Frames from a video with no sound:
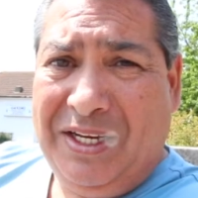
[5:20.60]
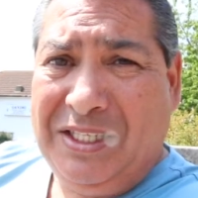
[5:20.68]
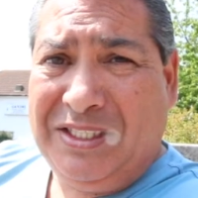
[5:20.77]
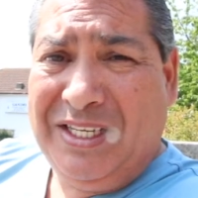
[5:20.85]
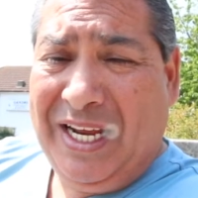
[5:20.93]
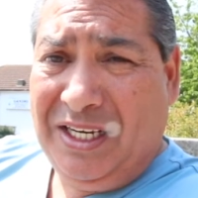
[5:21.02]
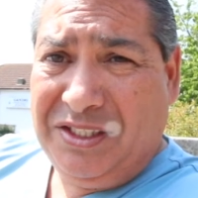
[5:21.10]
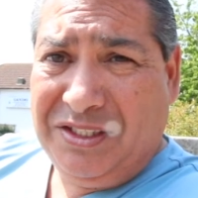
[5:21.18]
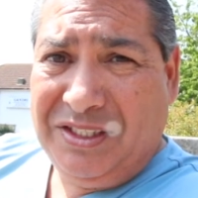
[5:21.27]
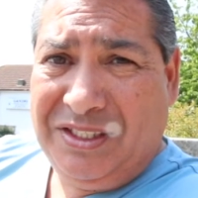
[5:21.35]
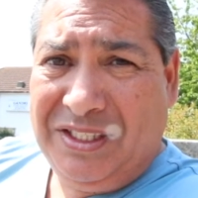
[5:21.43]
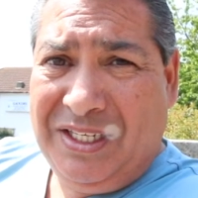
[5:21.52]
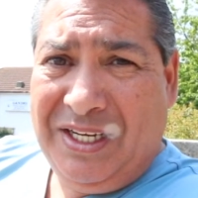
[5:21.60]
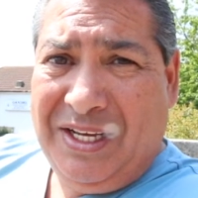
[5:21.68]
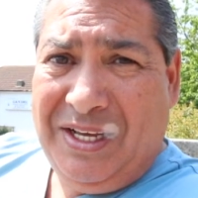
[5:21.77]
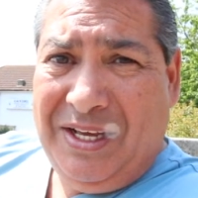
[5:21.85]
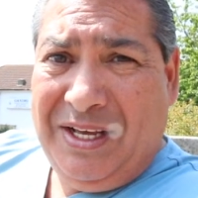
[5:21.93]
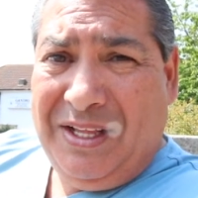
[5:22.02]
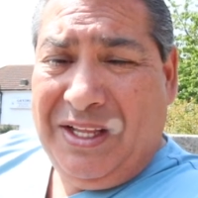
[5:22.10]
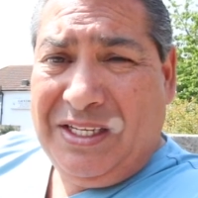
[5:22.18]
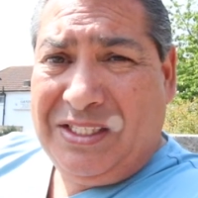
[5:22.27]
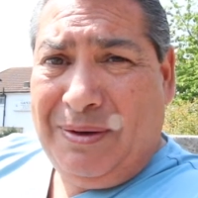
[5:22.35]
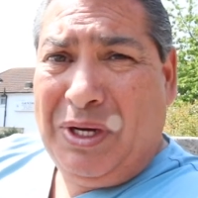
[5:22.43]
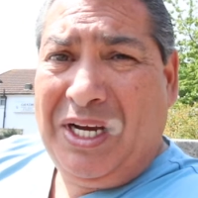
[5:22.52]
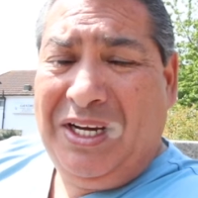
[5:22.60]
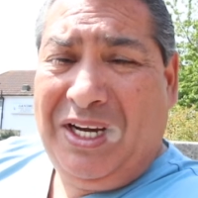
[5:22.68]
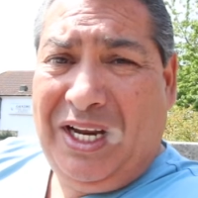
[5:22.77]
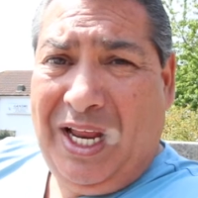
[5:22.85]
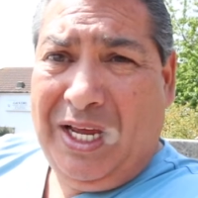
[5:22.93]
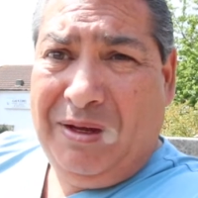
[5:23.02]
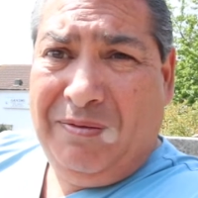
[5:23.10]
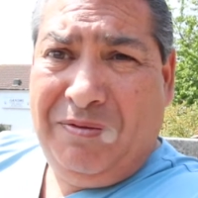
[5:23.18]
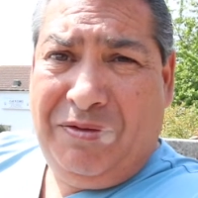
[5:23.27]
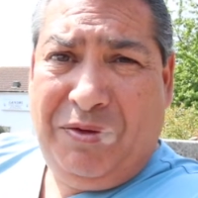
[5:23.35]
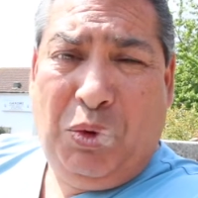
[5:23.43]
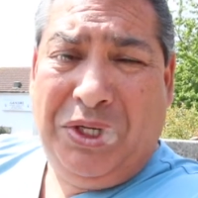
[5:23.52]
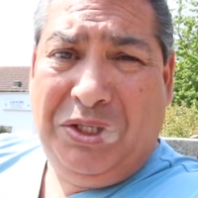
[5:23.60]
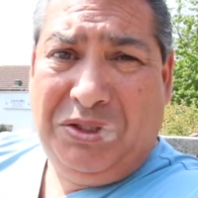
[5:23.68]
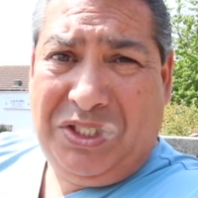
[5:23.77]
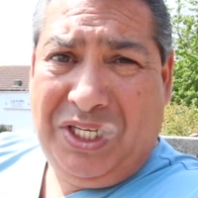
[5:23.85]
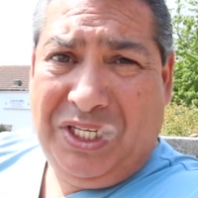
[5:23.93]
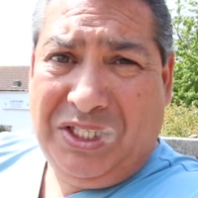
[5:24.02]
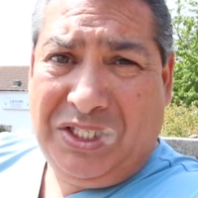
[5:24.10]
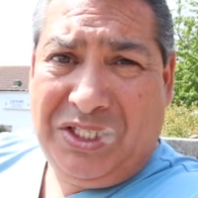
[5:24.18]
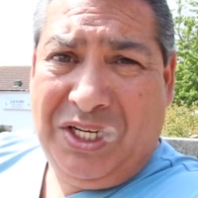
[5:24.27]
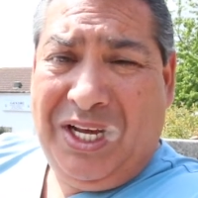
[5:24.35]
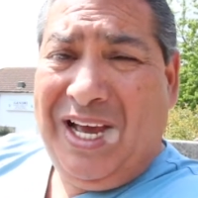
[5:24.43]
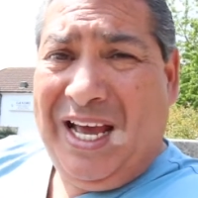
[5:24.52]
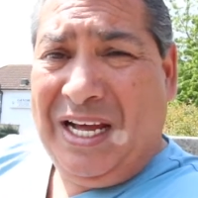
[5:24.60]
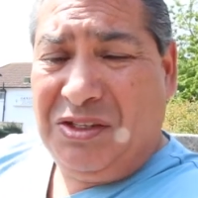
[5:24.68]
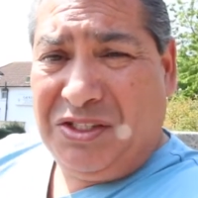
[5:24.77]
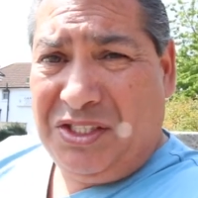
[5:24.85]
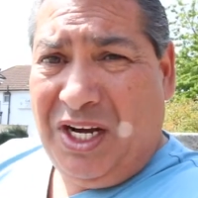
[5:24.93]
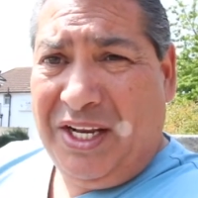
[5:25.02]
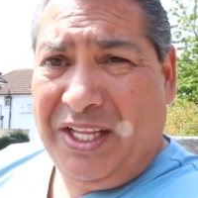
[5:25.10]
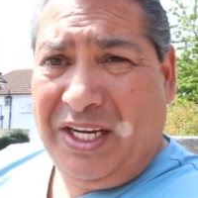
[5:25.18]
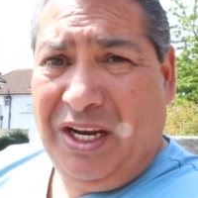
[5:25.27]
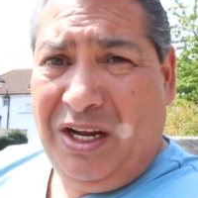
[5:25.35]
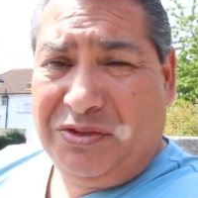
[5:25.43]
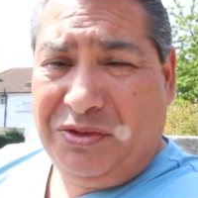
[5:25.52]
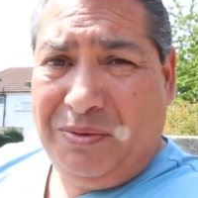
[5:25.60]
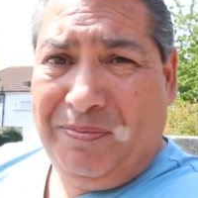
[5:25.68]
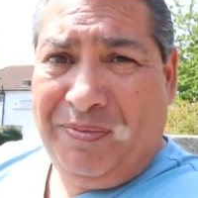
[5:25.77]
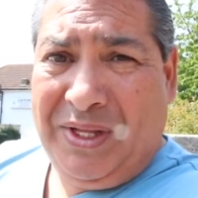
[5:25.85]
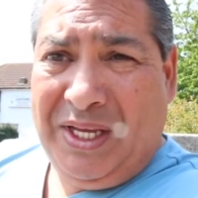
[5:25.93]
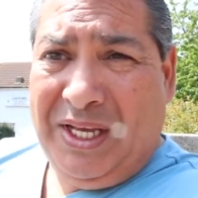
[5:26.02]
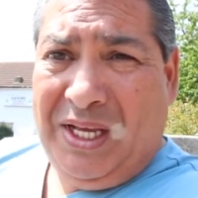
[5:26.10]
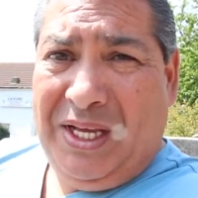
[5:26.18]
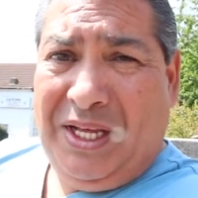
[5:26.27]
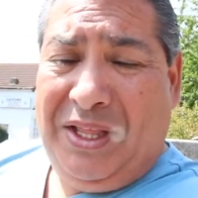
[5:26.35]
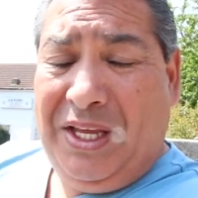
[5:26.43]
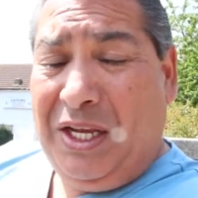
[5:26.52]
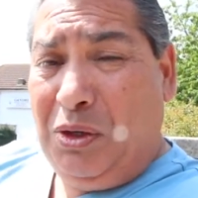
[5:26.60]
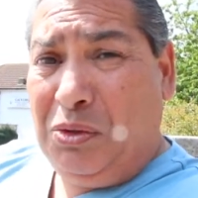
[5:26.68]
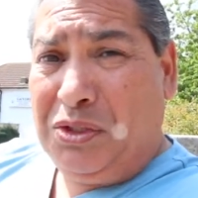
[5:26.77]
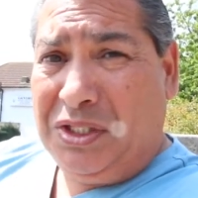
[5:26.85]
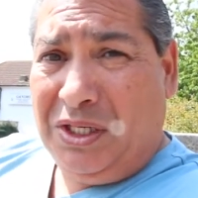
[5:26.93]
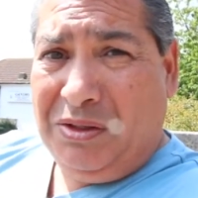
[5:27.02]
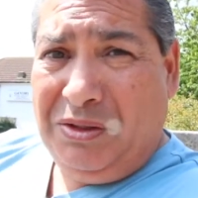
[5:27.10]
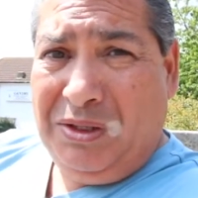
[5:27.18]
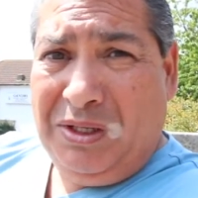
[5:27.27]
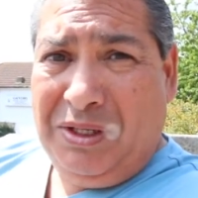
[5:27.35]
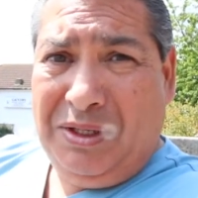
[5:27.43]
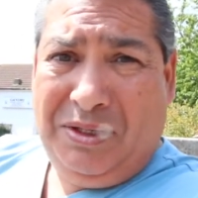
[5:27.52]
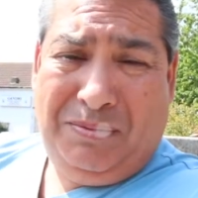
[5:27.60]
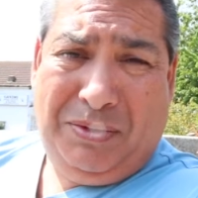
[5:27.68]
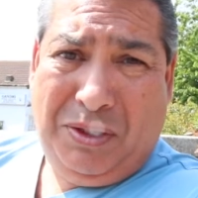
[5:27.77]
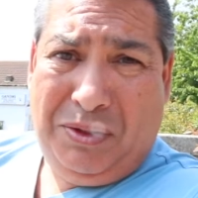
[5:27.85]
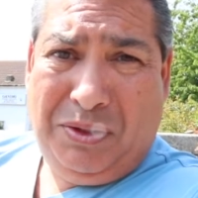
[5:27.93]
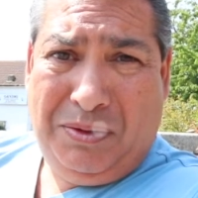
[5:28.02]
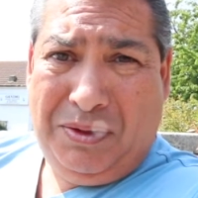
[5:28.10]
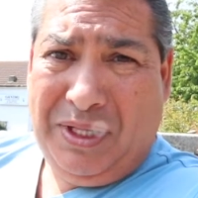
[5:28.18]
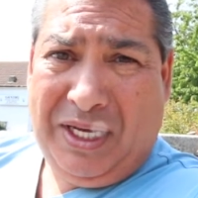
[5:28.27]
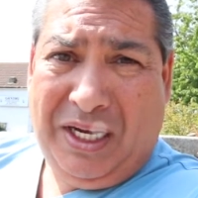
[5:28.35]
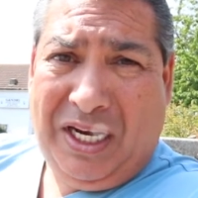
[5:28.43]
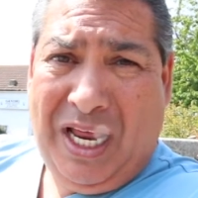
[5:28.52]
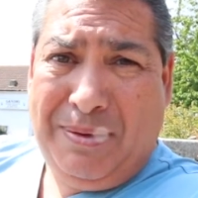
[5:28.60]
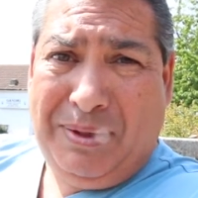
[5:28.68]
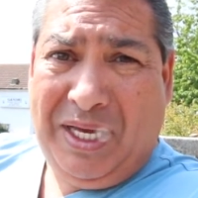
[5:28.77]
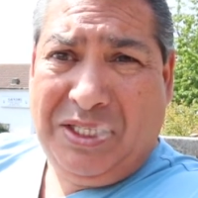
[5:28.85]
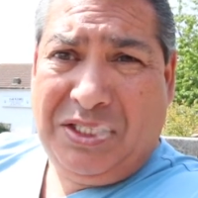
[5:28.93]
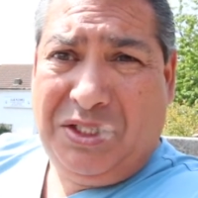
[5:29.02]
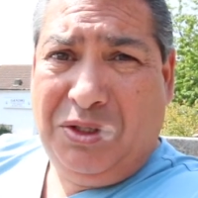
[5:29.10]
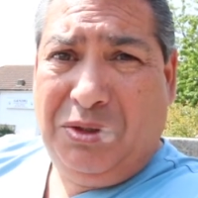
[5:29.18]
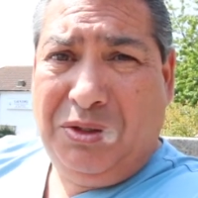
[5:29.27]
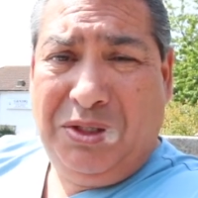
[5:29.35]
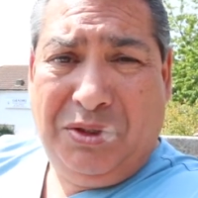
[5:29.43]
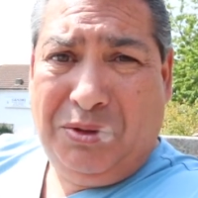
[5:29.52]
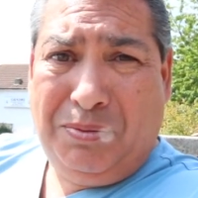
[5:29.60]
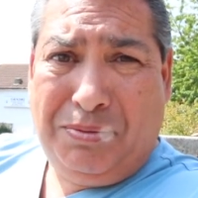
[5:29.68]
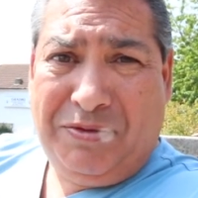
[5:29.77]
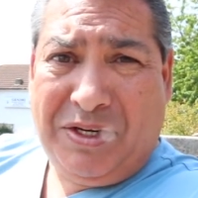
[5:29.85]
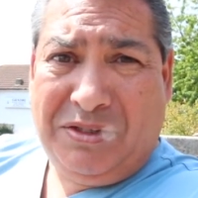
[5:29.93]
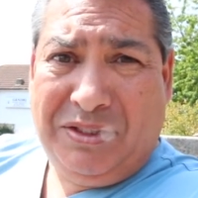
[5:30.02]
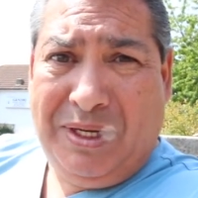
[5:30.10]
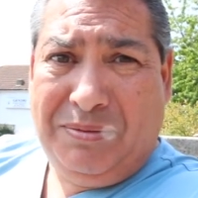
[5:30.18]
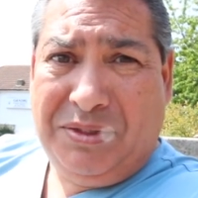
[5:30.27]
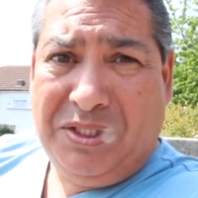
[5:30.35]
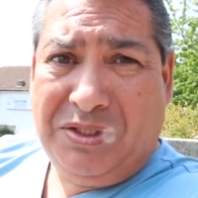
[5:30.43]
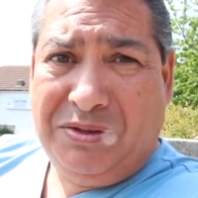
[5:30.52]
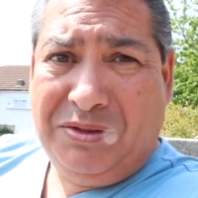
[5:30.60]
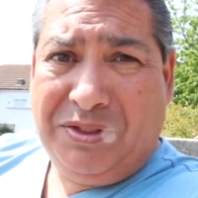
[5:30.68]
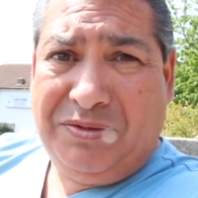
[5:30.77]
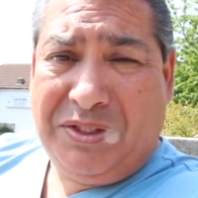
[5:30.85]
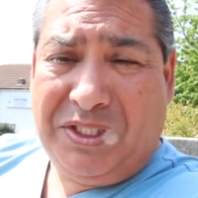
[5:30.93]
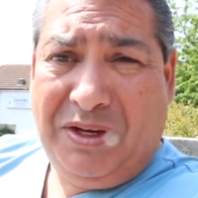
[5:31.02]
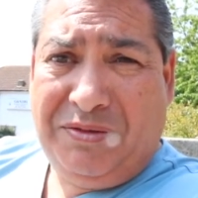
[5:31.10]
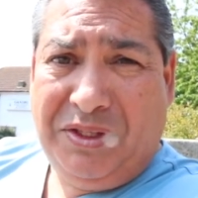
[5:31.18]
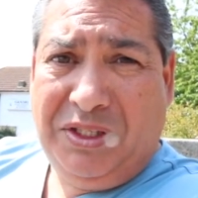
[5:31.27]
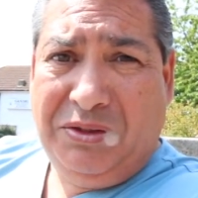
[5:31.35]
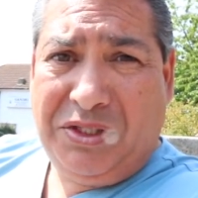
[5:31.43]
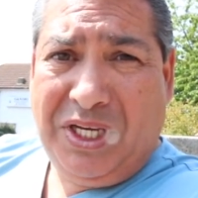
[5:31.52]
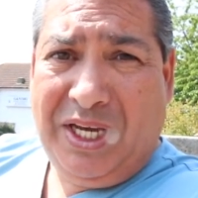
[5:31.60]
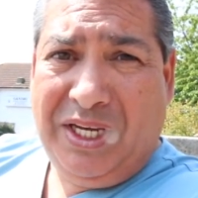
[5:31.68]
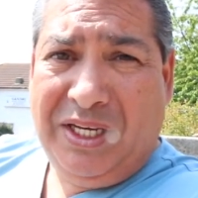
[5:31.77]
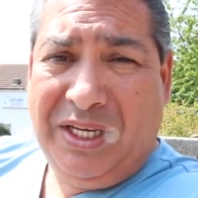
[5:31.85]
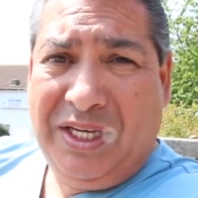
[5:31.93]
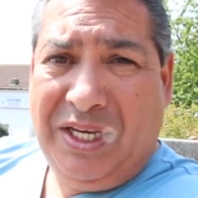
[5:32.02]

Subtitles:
that is negligent, then someone can claim for what you teach outside of the classroom. It also, they can claim against your professional indemnity insurance for stuff that you say.